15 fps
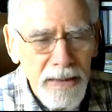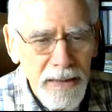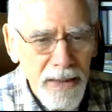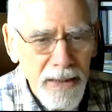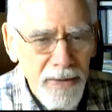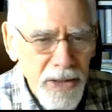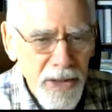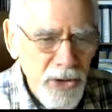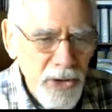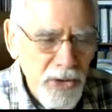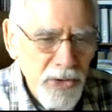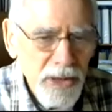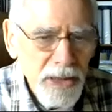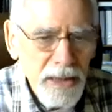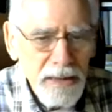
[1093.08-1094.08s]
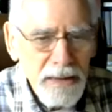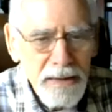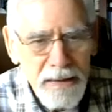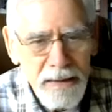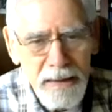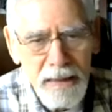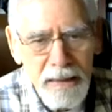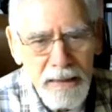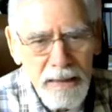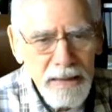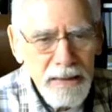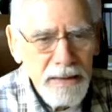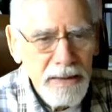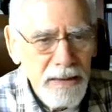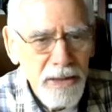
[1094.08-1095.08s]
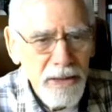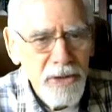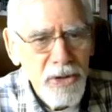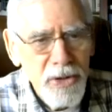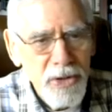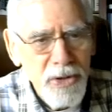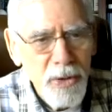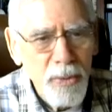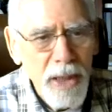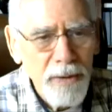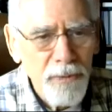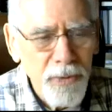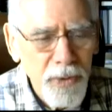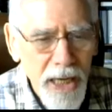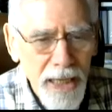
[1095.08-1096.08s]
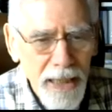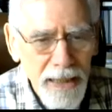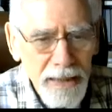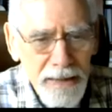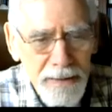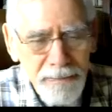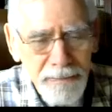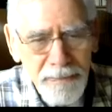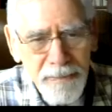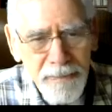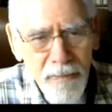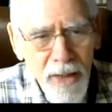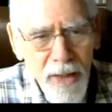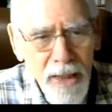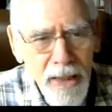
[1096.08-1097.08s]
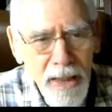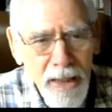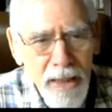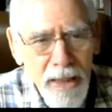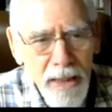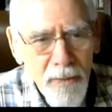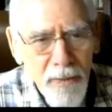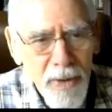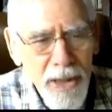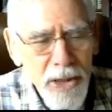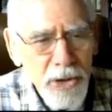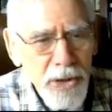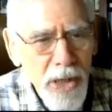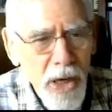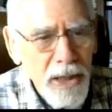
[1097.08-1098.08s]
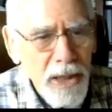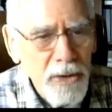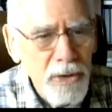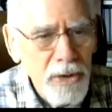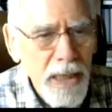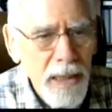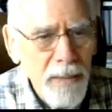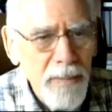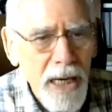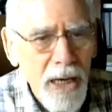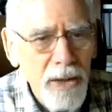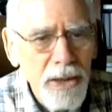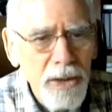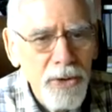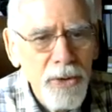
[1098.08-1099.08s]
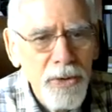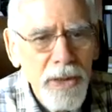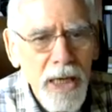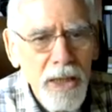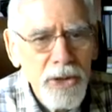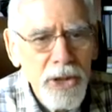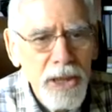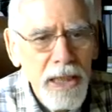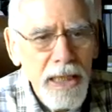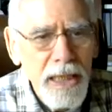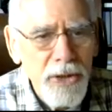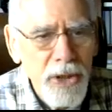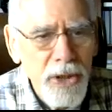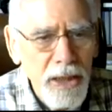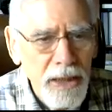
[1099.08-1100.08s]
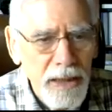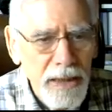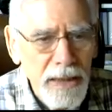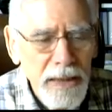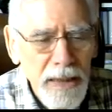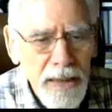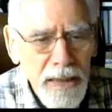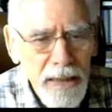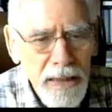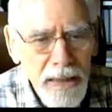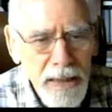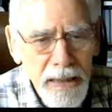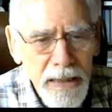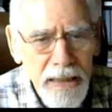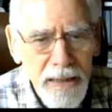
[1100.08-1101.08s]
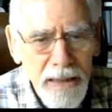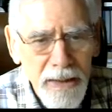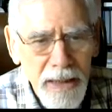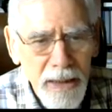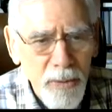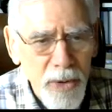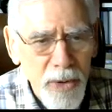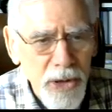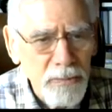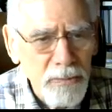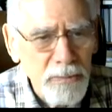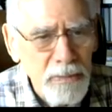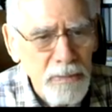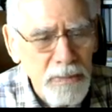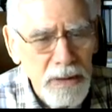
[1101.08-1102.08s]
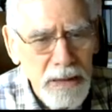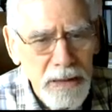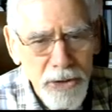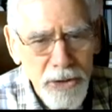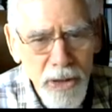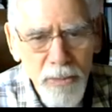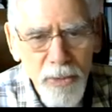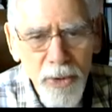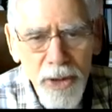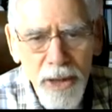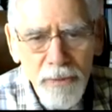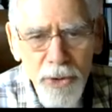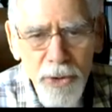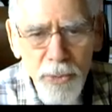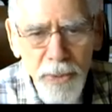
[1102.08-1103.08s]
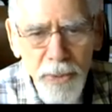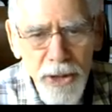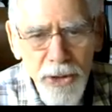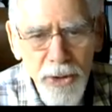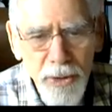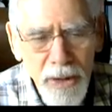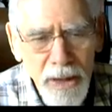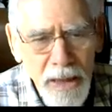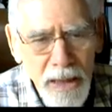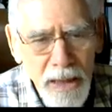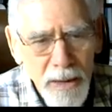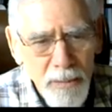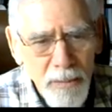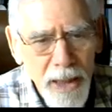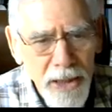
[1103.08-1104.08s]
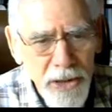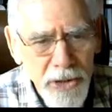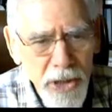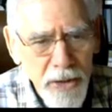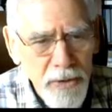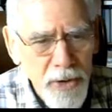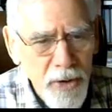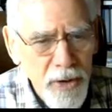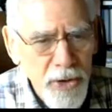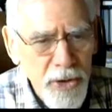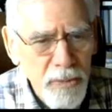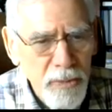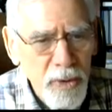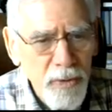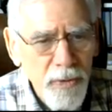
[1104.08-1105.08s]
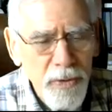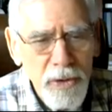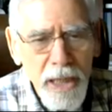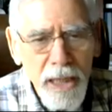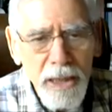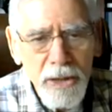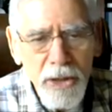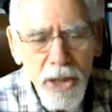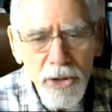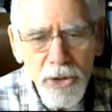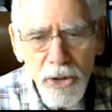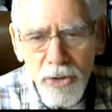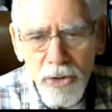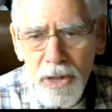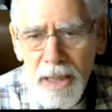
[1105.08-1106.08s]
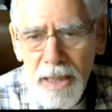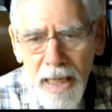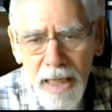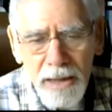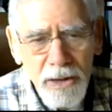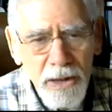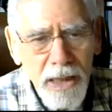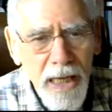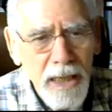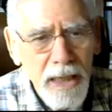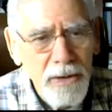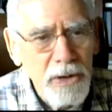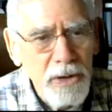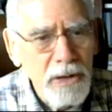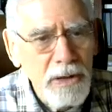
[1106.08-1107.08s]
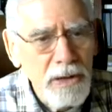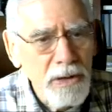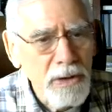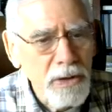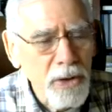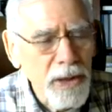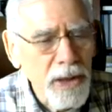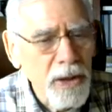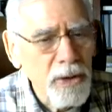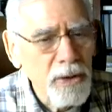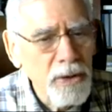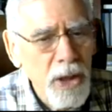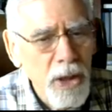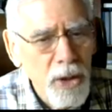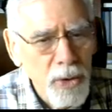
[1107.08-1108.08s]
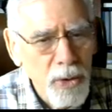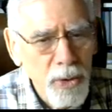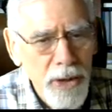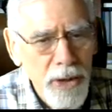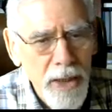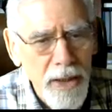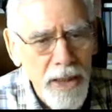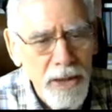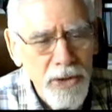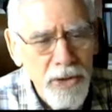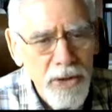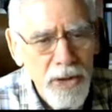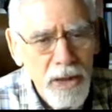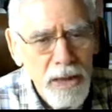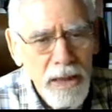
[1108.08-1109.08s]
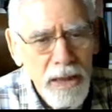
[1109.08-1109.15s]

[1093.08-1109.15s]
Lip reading: Now, this is the red flag. When this article came out in 2018, it was a summary of a speech by the Secretary General of the United Nations, António Guterres.